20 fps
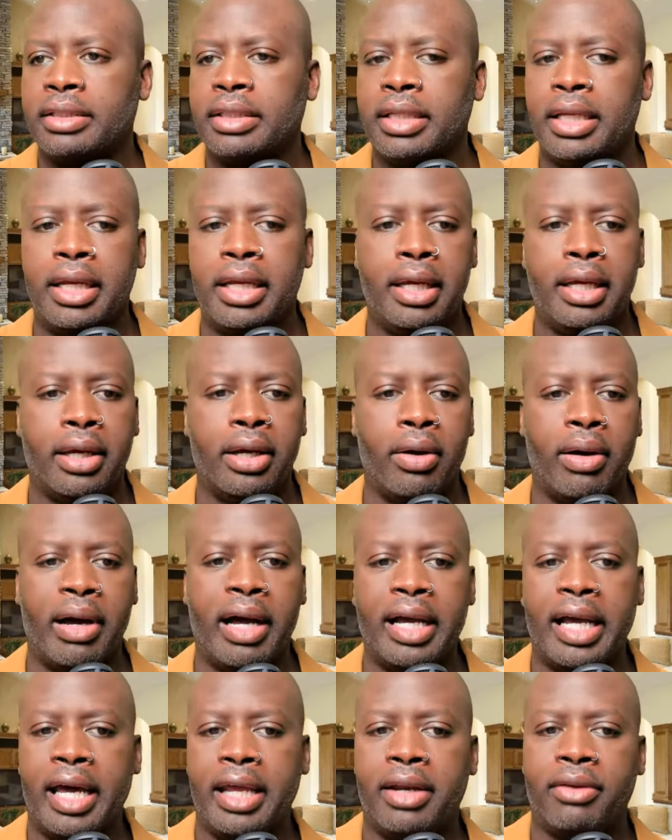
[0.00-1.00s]
There you go. I
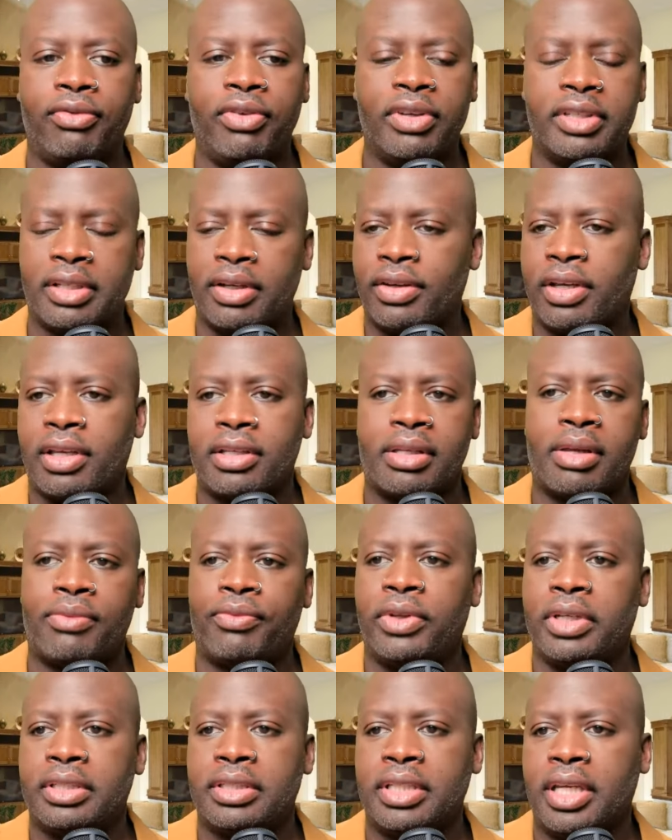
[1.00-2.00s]
got it fixed. I'm, I'm
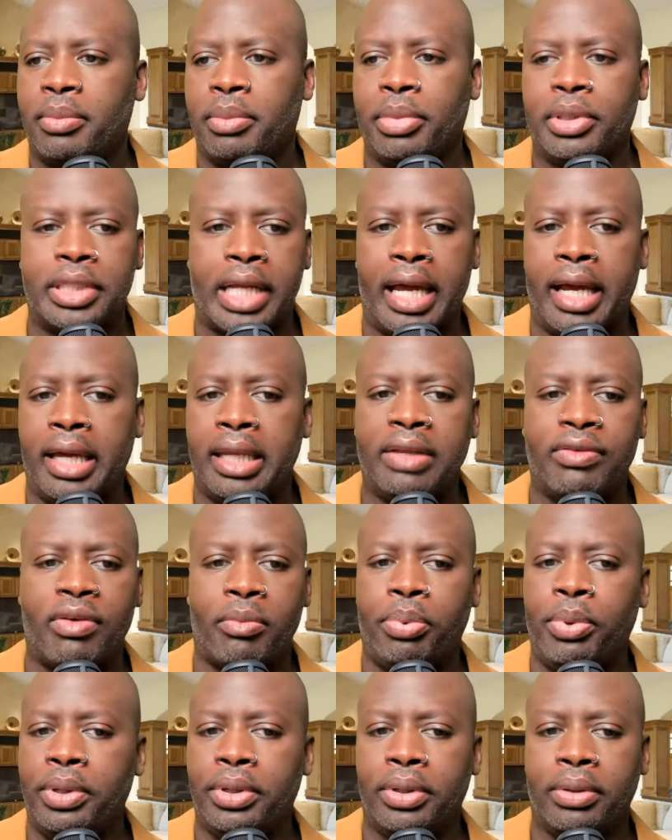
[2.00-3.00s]
finna say, bitch, I ain't even
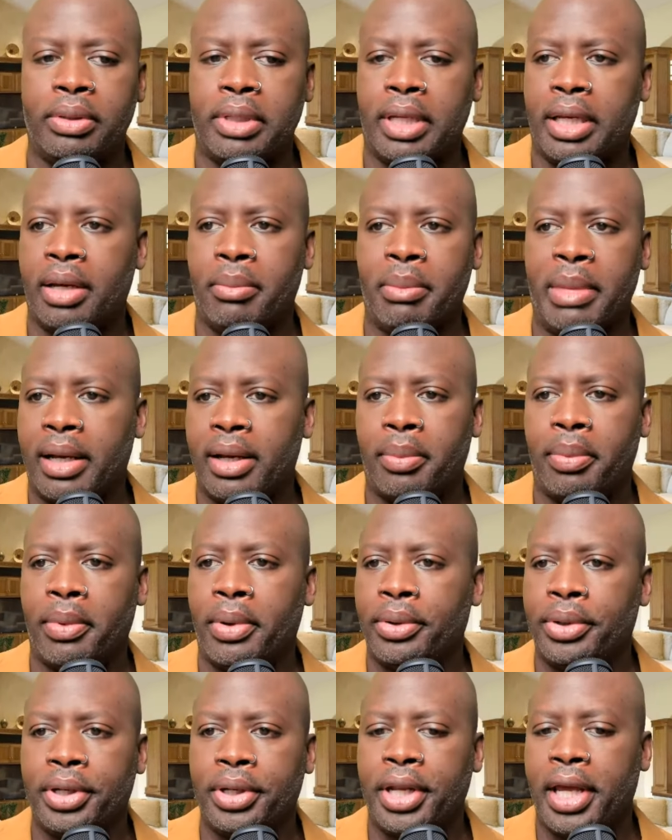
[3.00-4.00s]
put no damn makeup
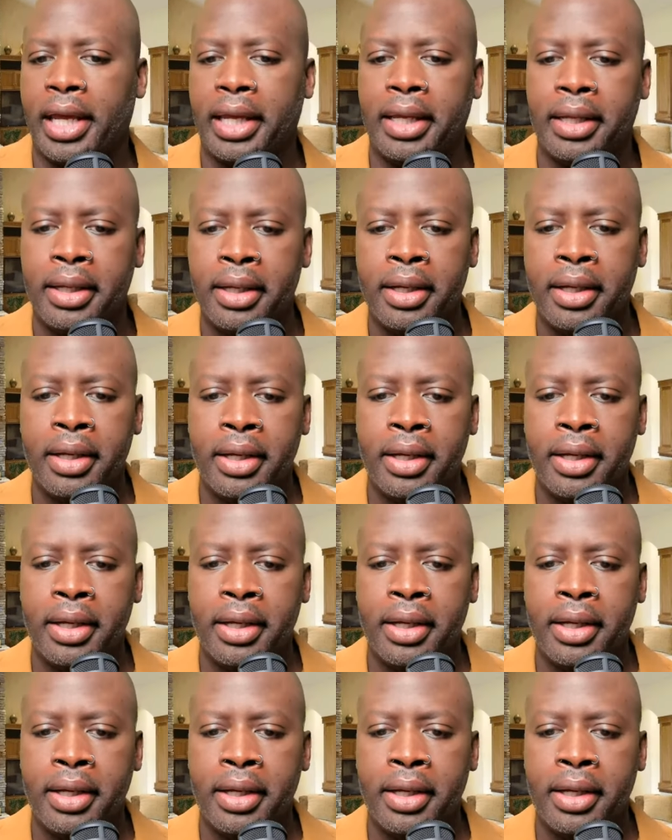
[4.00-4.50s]
on today.